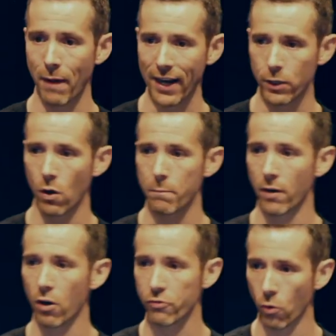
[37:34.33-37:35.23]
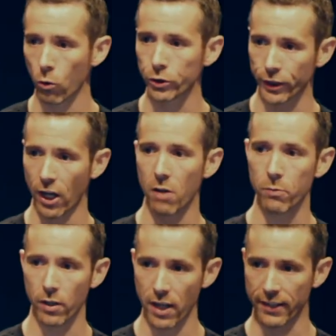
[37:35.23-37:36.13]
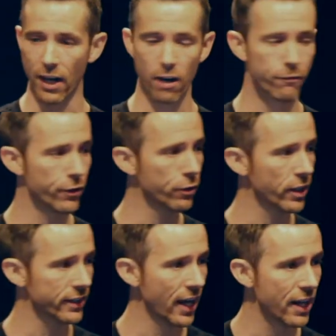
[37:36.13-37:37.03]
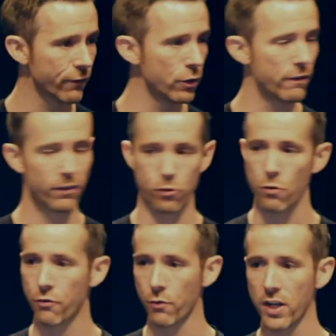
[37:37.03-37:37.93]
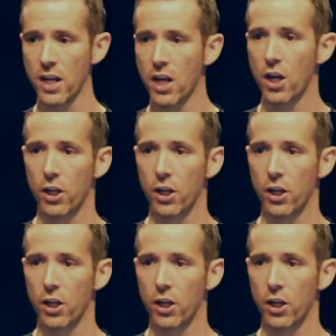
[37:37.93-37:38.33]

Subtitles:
back you up, but also hold you accountable and care for you like that, if you even two or three,